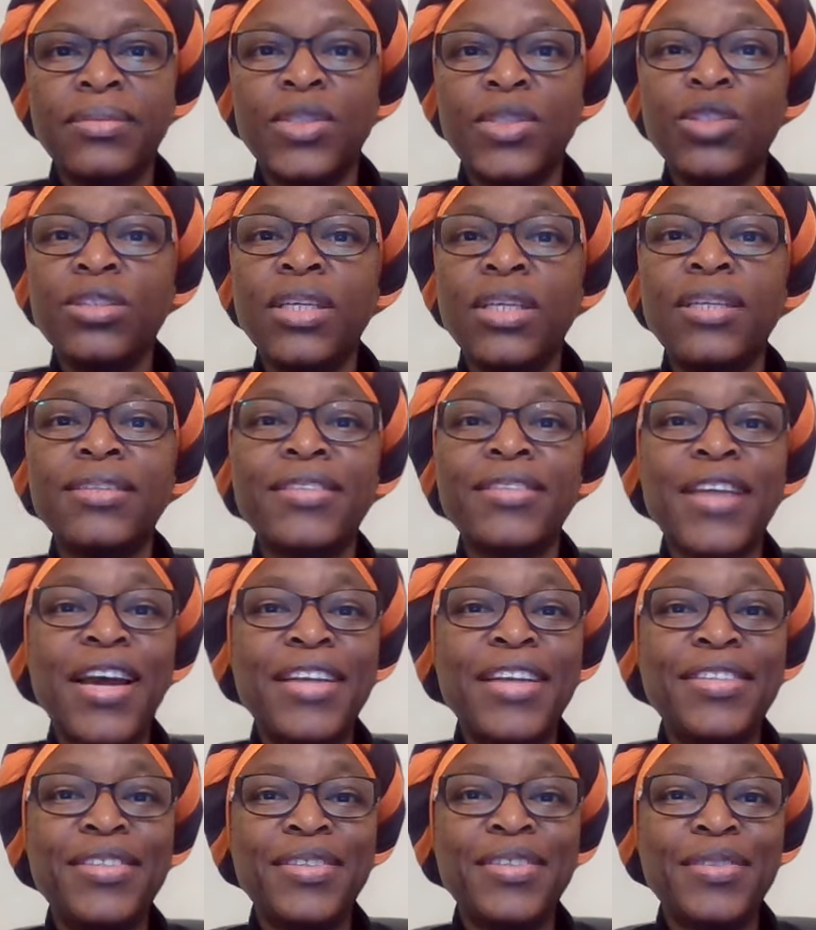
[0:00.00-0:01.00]
Those are the
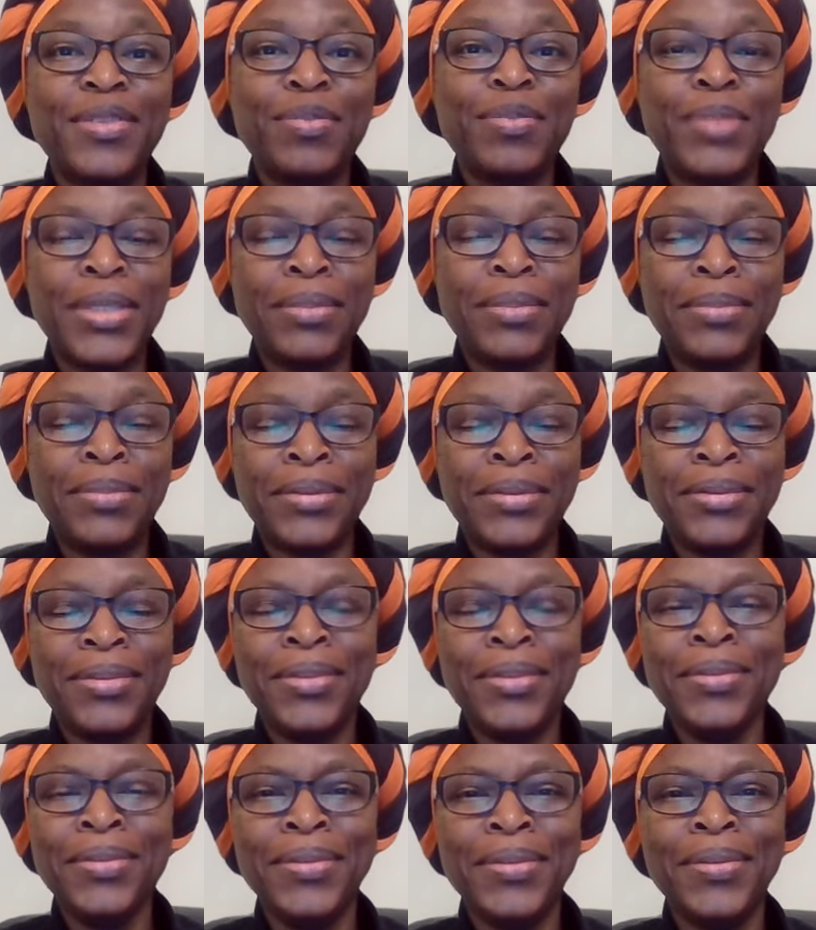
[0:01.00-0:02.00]
titled people.
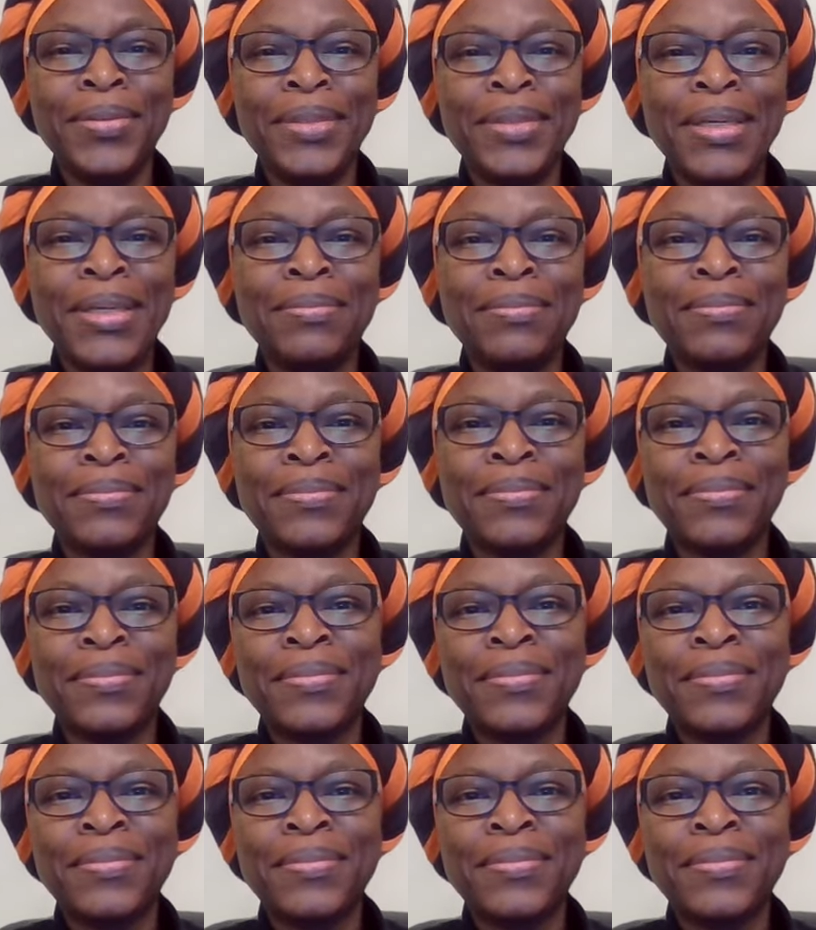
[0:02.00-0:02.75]
You know them.